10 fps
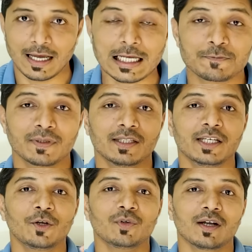as per the
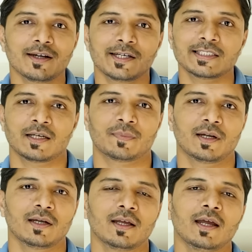new Turnitin's
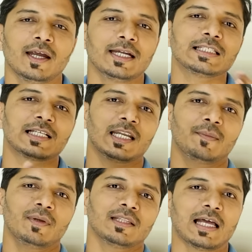update, it is
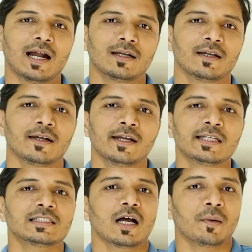claiming that
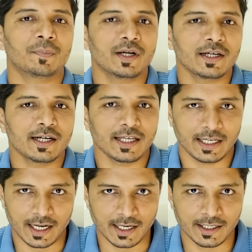Turnitin's updated
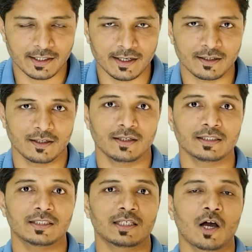AI detector
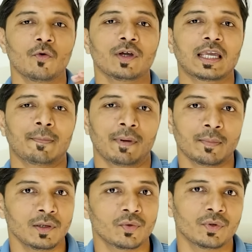is now
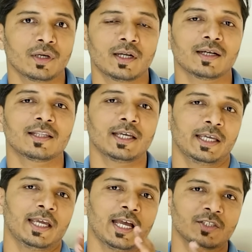capable to detect the
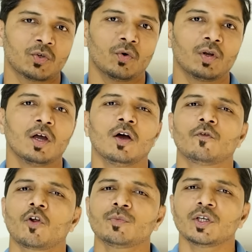AI score
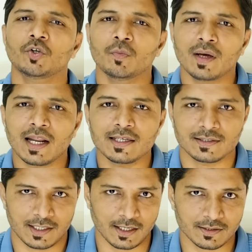from the
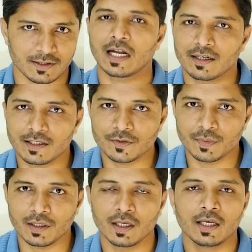humanized text. That does
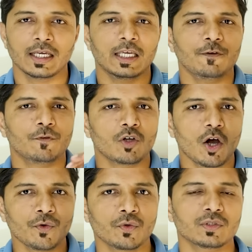mean if you
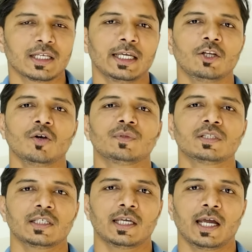have used any of
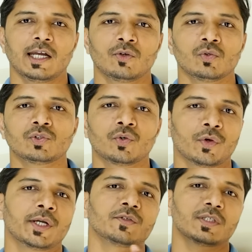these AI tools to
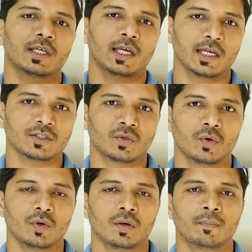reduce AI
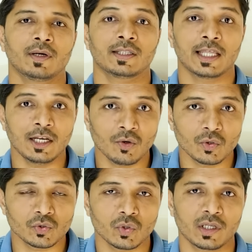score, but then
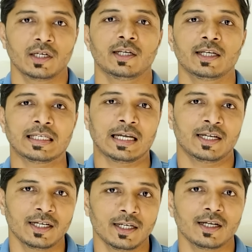also Turnitin
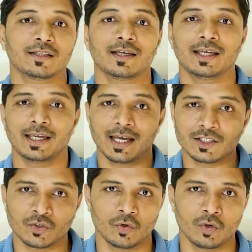can detect the AI
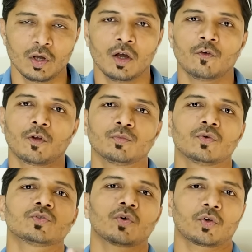score from
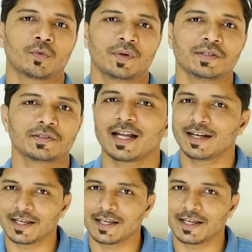those documents. And